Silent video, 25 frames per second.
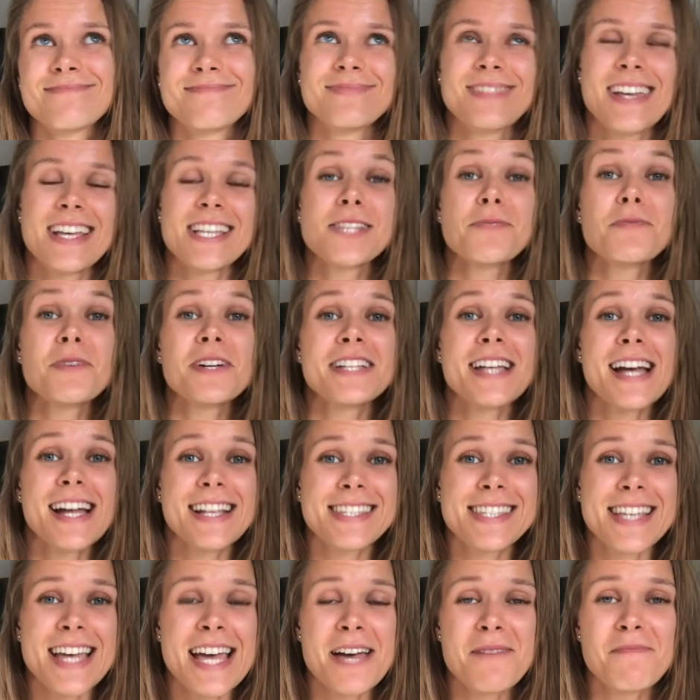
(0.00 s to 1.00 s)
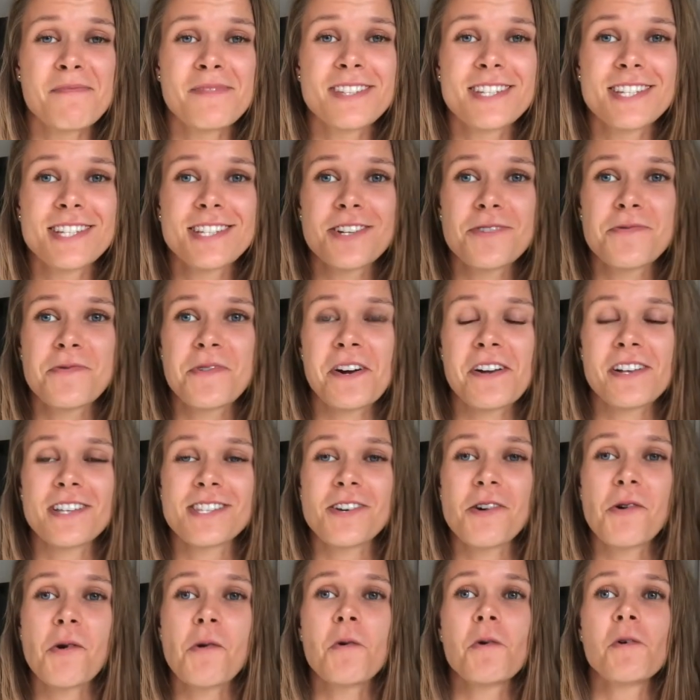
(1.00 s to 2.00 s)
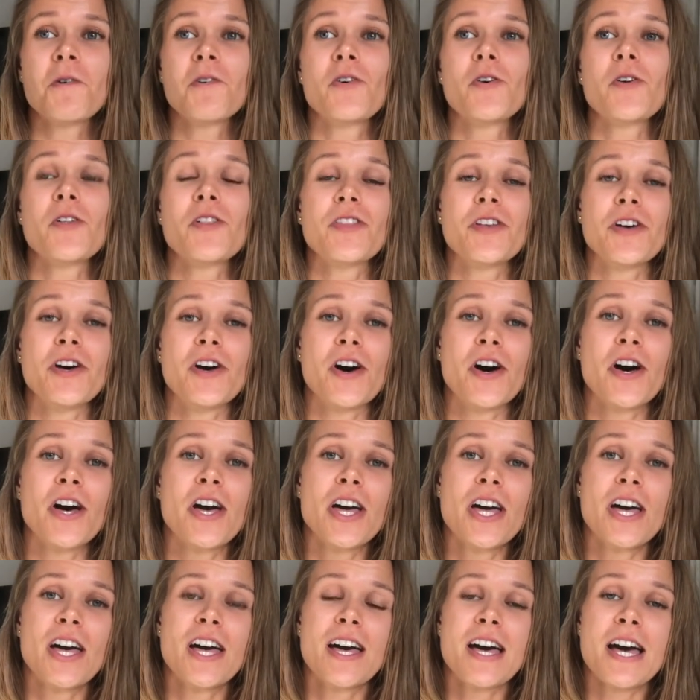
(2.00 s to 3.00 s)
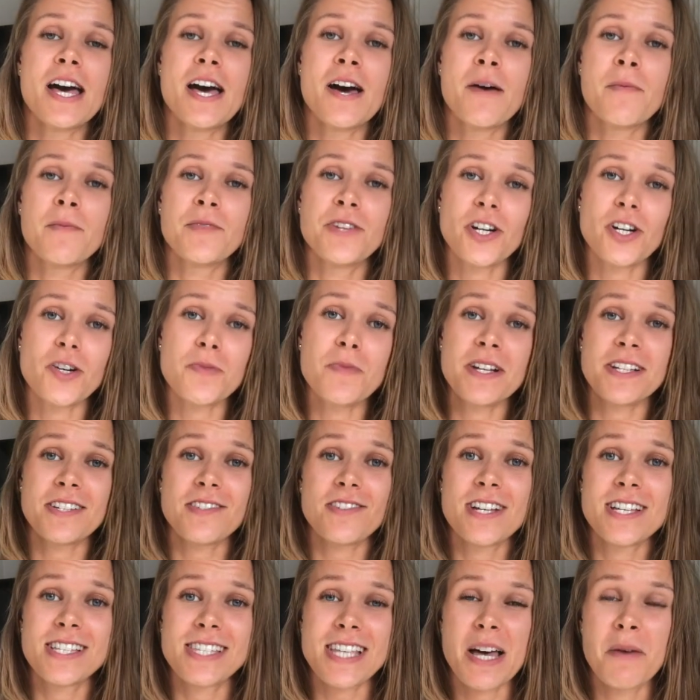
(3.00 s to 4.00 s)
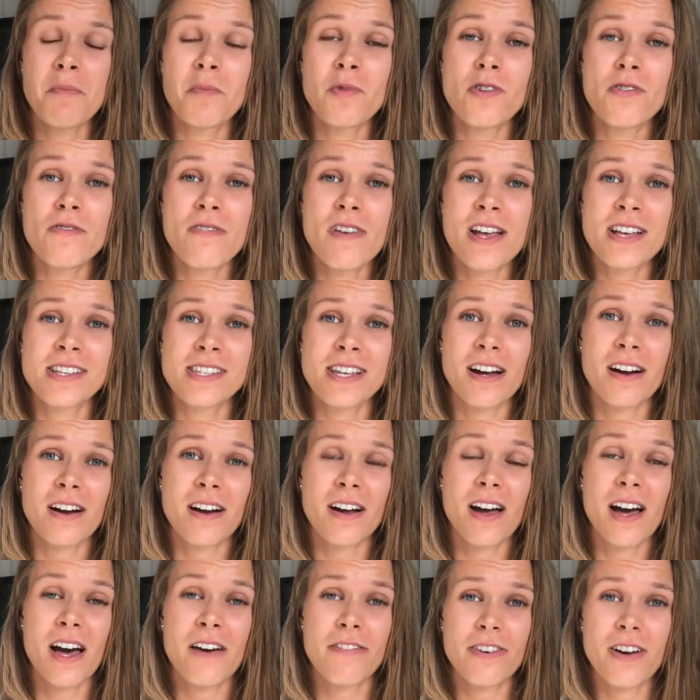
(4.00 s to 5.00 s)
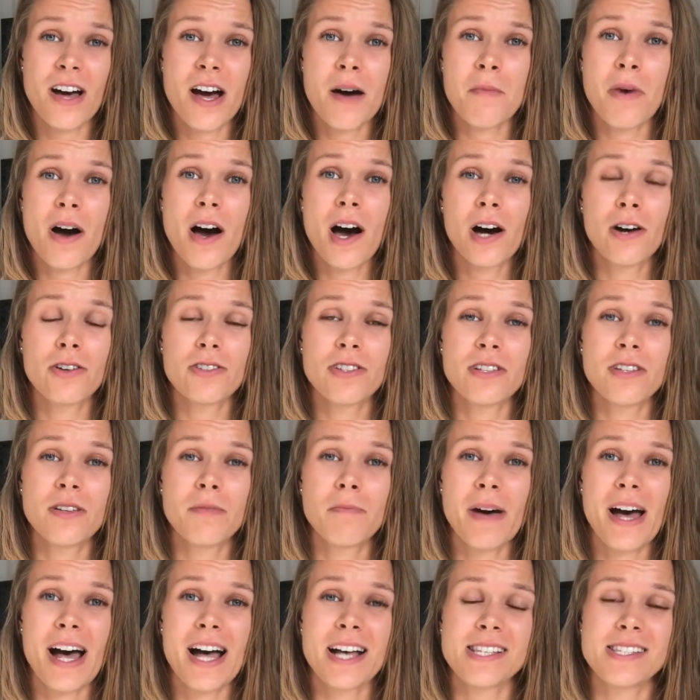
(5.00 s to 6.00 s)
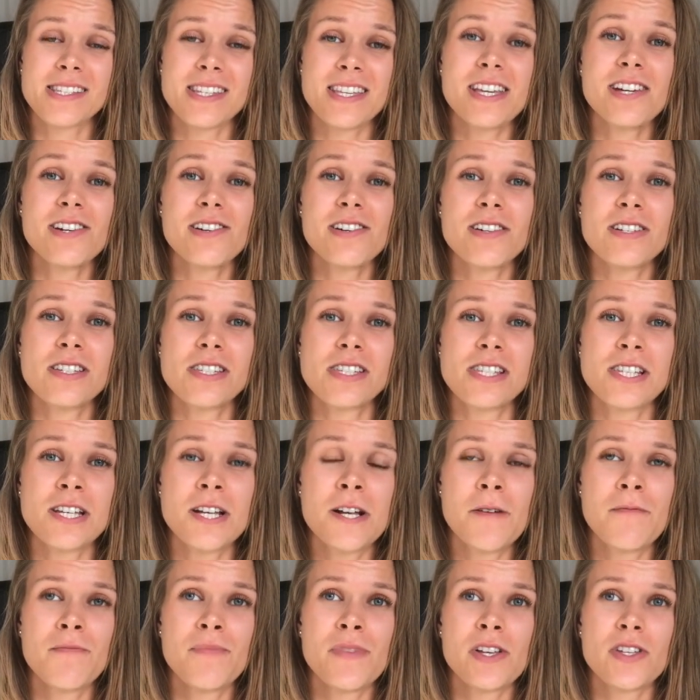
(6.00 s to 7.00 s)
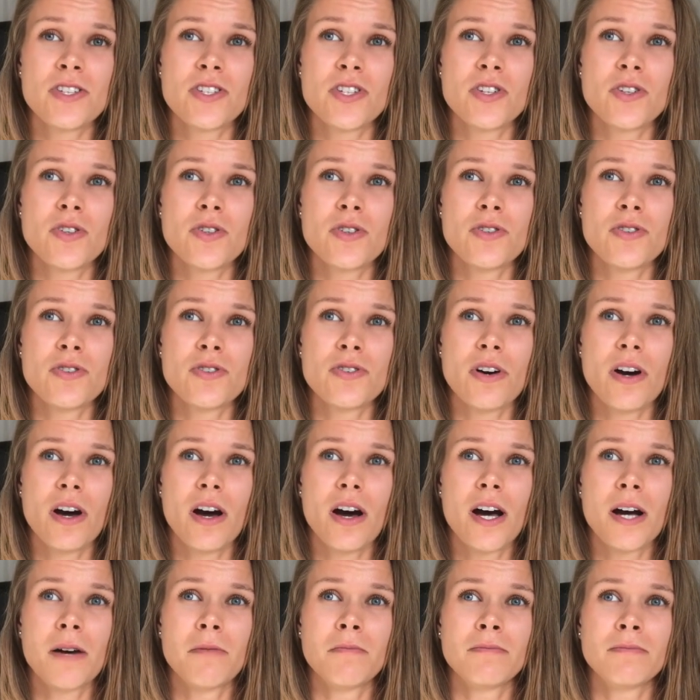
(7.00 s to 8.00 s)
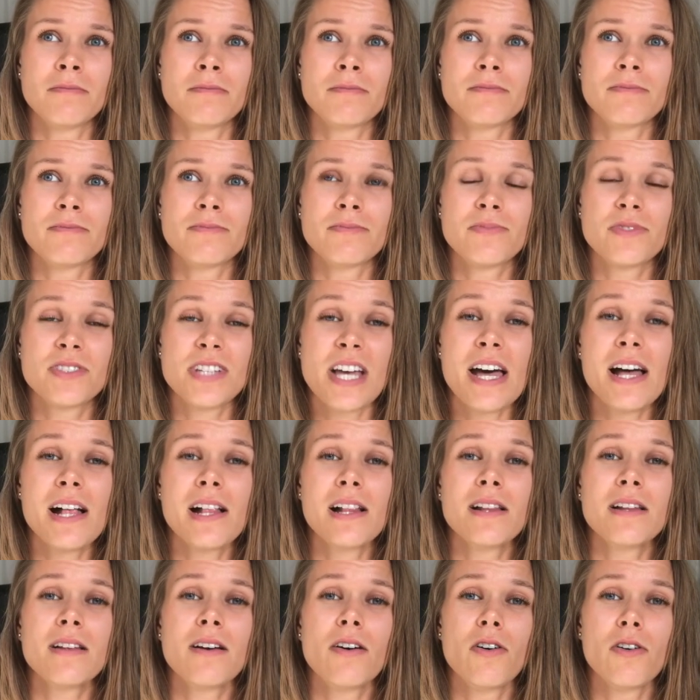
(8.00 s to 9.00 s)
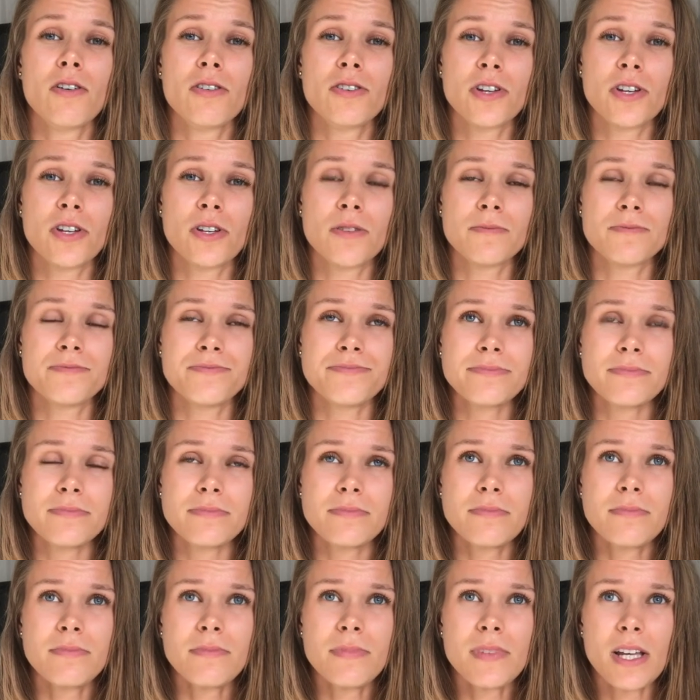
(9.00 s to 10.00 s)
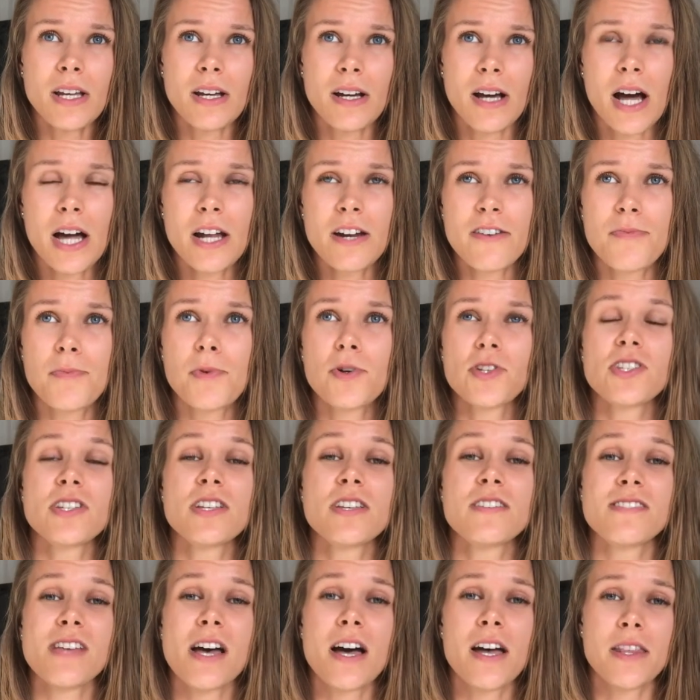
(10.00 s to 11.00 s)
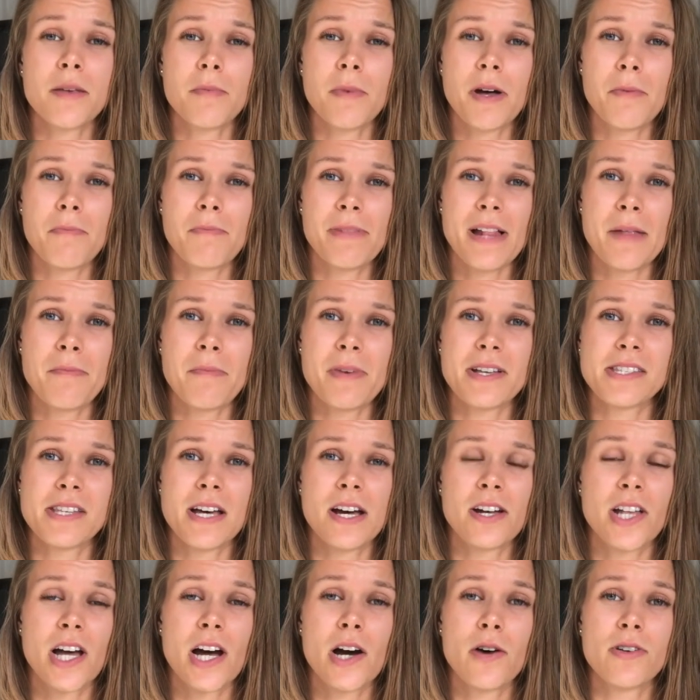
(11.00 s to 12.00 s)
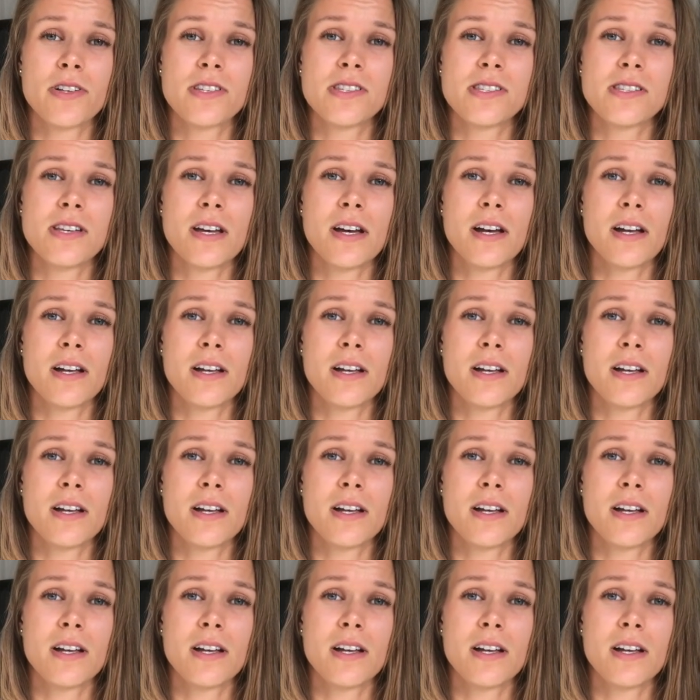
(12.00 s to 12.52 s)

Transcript: desperate attempt towards all the documentaries and movies that have come out in the past years to tell all the kind of positive side about plant-based diet, how it's